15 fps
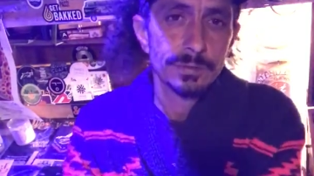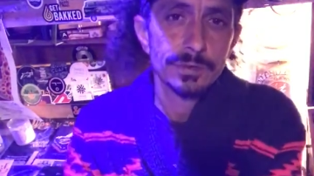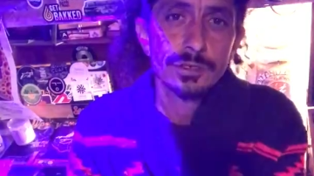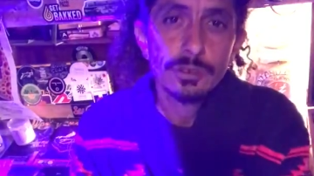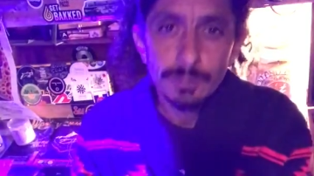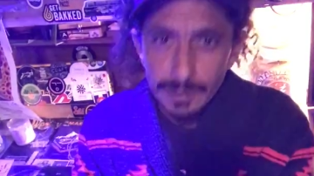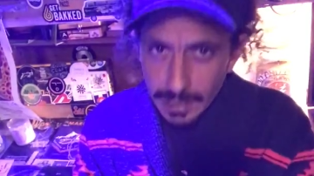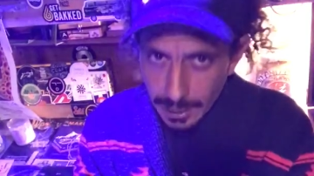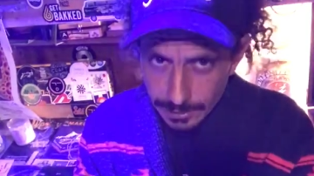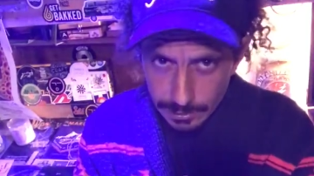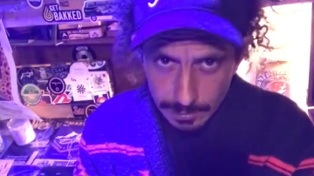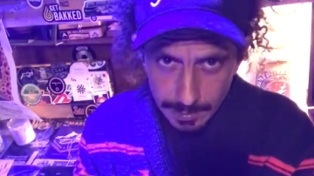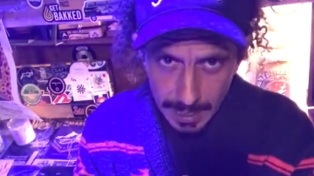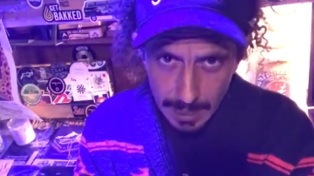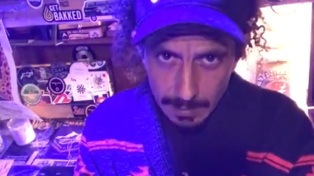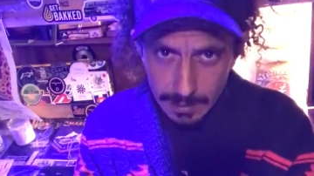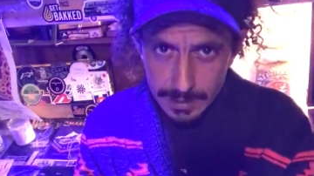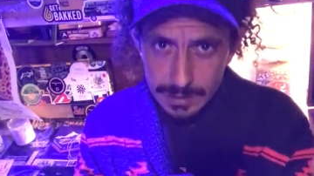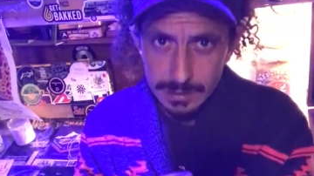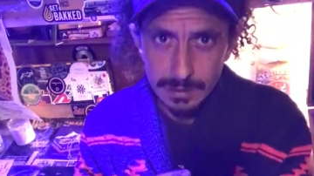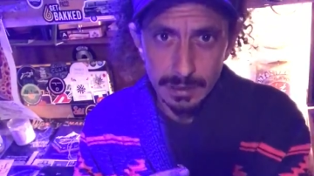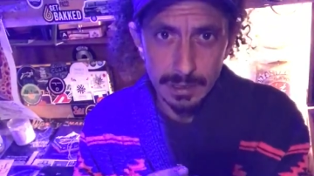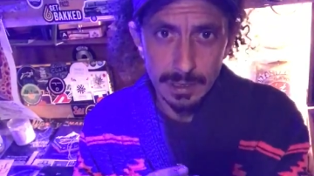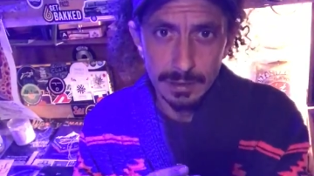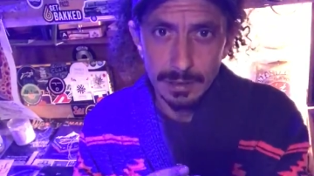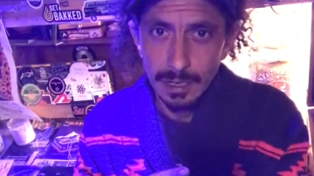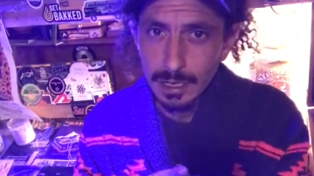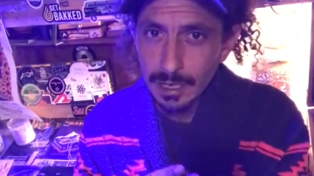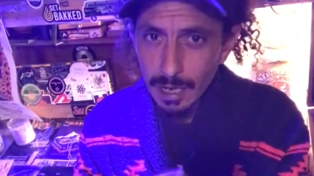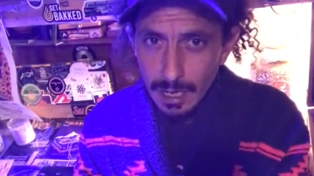supernatural powers,
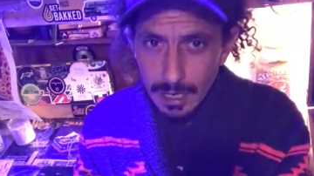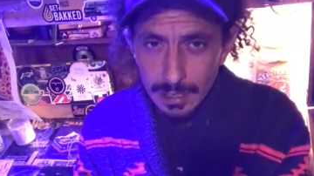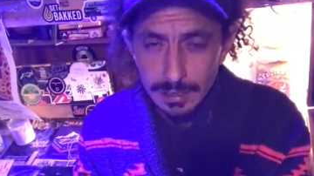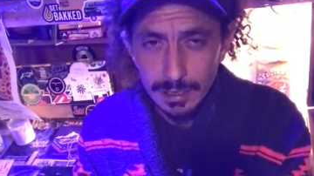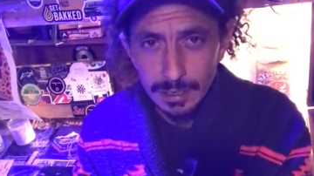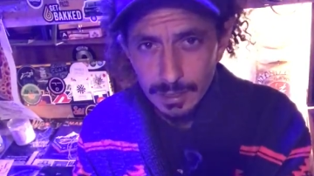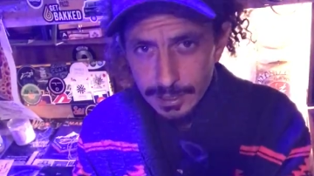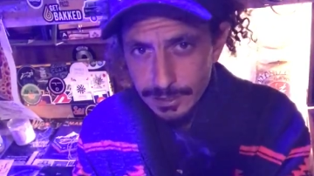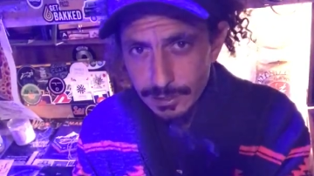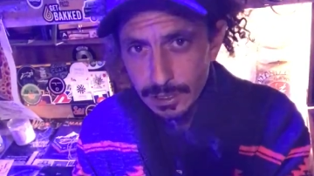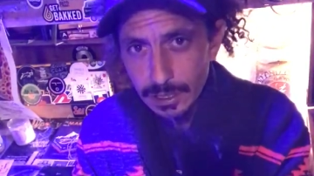a god, a lesser